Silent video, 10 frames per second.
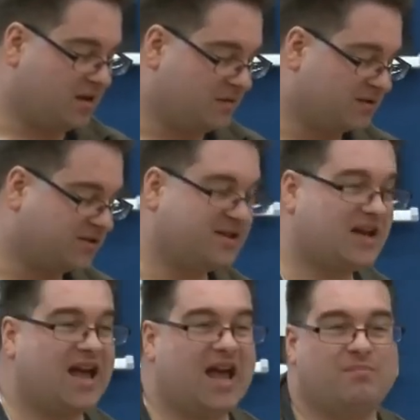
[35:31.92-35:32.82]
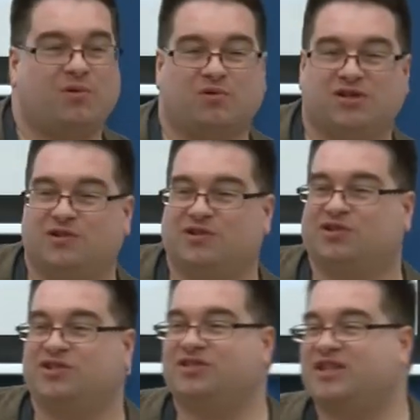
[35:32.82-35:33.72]
I was in that airport in
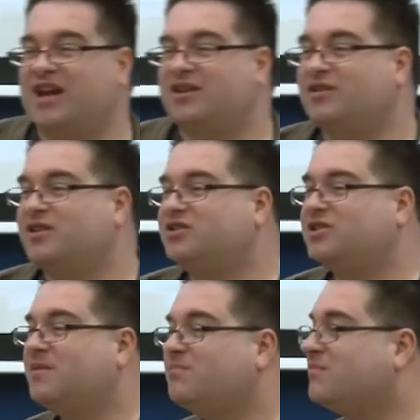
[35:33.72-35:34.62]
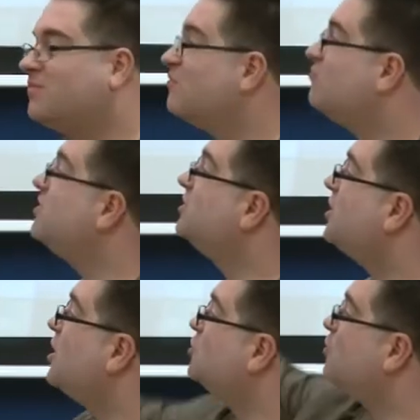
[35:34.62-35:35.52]
Kristiansand that
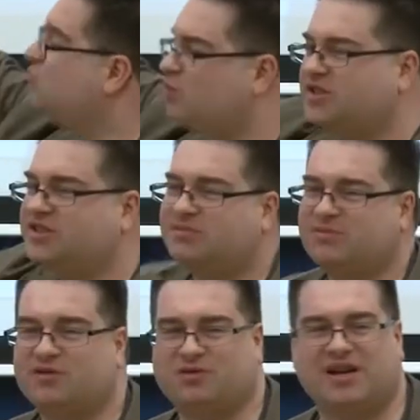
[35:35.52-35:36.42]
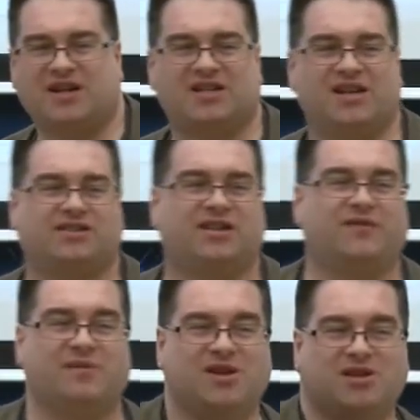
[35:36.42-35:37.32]
research on what is the spirituality and stuff
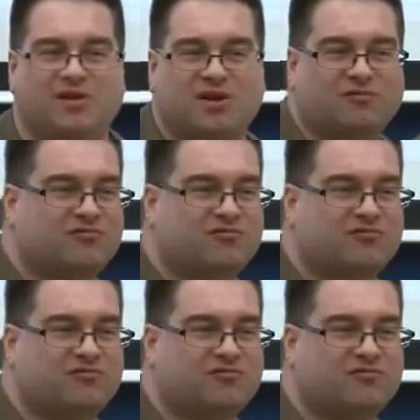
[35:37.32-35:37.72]
I'd been doing on